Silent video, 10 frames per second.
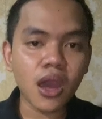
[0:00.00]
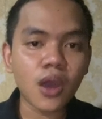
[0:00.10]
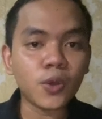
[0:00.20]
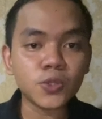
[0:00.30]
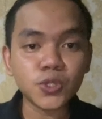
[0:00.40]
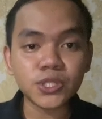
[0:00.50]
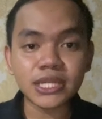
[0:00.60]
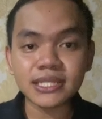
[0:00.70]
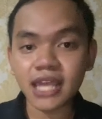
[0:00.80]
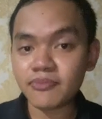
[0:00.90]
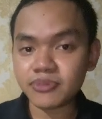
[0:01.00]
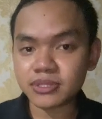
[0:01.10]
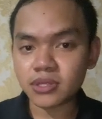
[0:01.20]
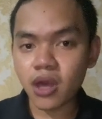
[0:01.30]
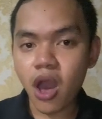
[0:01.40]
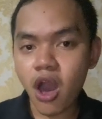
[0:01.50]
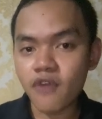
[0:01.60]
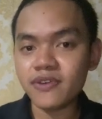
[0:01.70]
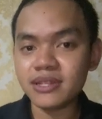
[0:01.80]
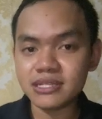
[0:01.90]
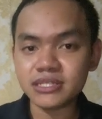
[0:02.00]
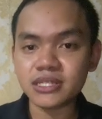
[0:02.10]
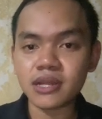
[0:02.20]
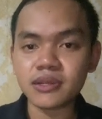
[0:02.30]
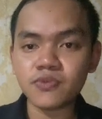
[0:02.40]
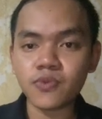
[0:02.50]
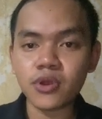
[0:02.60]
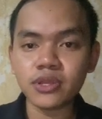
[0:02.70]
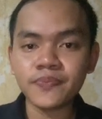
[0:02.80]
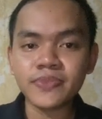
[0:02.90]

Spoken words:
and also the example of literary work.